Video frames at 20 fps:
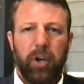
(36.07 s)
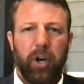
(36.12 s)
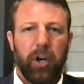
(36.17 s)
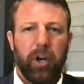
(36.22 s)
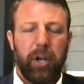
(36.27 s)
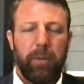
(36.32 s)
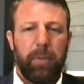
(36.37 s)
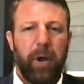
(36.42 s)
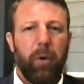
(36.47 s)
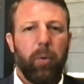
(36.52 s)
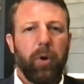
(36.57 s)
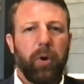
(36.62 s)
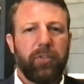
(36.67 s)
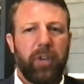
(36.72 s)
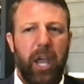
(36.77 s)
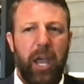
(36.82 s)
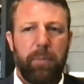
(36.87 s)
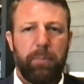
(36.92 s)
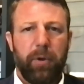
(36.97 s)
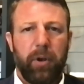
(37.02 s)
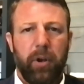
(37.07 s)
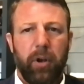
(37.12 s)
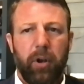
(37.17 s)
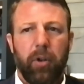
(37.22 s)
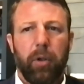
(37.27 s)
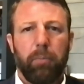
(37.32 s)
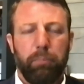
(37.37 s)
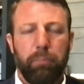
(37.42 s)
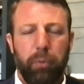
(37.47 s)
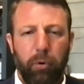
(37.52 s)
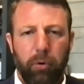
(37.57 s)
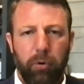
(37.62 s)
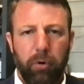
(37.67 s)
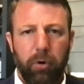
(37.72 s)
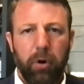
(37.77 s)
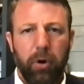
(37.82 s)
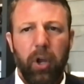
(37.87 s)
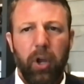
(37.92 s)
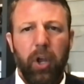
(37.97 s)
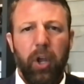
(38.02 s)
talking about what's happening on the
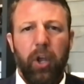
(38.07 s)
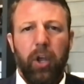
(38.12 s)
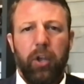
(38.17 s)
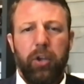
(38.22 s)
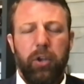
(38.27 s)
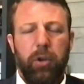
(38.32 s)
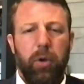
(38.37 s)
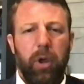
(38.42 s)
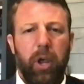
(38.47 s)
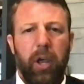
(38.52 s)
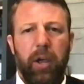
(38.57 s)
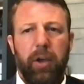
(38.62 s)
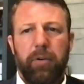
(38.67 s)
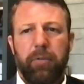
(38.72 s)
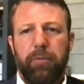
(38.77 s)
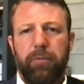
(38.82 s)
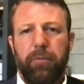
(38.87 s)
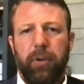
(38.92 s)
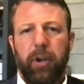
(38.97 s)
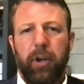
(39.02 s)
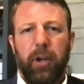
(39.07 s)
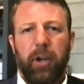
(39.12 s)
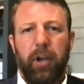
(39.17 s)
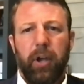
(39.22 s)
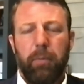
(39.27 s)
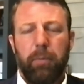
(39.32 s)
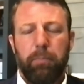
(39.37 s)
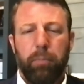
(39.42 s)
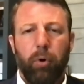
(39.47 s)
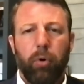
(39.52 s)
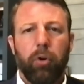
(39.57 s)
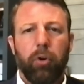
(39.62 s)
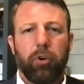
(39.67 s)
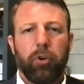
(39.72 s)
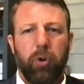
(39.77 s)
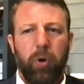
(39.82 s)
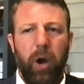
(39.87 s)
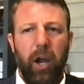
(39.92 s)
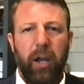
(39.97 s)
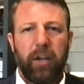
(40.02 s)
border, you have uh, a border
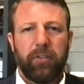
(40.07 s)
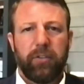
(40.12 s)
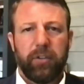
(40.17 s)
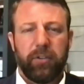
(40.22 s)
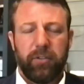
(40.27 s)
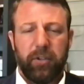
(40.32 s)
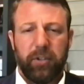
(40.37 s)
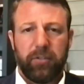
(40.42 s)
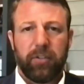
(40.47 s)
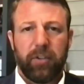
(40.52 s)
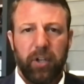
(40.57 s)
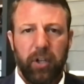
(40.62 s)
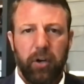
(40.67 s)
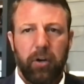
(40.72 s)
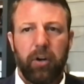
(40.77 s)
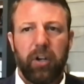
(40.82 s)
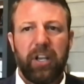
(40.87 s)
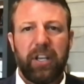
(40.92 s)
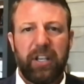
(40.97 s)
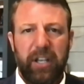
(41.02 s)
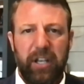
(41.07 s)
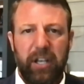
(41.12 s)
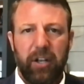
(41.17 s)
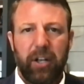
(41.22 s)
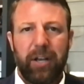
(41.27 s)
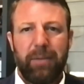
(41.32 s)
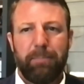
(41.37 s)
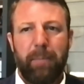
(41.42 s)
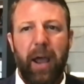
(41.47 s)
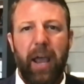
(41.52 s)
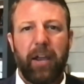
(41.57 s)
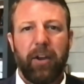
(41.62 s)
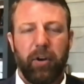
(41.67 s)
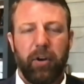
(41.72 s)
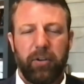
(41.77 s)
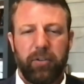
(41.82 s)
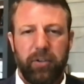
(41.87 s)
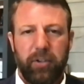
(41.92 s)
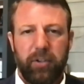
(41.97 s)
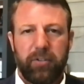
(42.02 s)
crisis that's literally killing
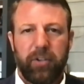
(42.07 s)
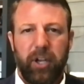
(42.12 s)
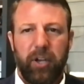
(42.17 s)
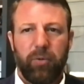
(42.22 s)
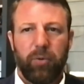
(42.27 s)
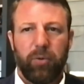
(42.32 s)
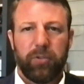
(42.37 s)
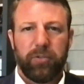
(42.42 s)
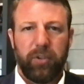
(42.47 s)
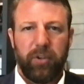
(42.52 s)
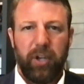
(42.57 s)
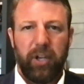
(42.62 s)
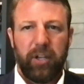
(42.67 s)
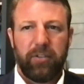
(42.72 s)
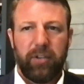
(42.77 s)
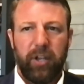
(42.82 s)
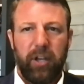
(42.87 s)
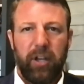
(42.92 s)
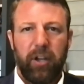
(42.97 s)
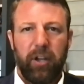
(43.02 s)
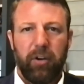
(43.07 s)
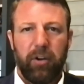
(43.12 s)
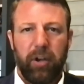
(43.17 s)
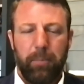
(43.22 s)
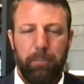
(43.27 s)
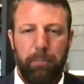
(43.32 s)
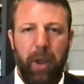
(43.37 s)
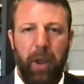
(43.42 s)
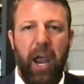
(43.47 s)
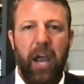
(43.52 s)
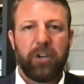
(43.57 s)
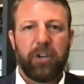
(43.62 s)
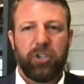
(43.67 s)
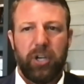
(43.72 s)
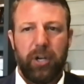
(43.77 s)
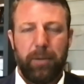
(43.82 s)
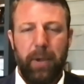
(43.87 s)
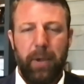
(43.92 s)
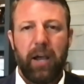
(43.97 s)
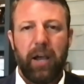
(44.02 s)
migrants, these same ones that they say they're
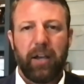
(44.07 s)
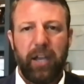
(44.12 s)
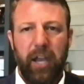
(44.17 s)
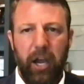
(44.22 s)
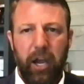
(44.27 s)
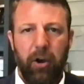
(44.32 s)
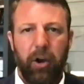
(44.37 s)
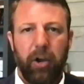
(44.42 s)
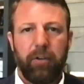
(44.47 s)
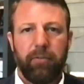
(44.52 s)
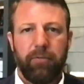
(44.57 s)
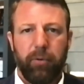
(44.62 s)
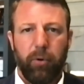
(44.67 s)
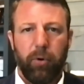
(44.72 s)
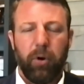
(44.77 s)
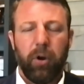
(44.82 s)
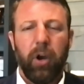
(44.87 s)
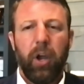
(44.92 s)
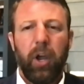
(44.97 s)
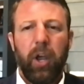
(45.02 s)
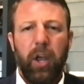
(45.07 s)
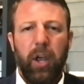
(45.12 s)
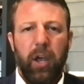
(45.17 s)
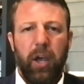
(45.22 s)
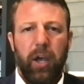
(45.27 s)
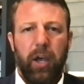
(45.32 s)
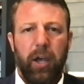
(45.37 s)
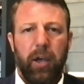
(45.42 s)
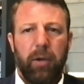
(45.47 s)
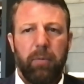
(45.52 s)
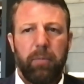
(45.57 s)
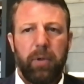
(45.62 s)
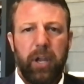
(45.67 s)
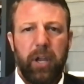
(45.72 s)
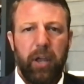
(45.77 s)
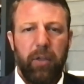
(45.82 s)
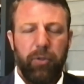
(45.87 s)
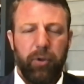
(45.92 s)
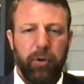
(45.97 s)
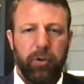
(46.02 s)
compassionate about caring for, um,
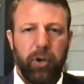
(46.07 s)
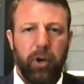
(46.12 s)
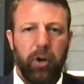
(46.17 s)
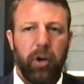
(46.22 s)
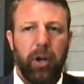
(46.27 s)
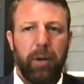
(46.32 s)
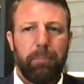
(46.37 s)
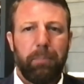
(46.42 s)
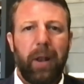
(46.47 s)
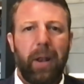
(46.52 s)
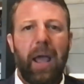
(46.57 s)
yet they're turning a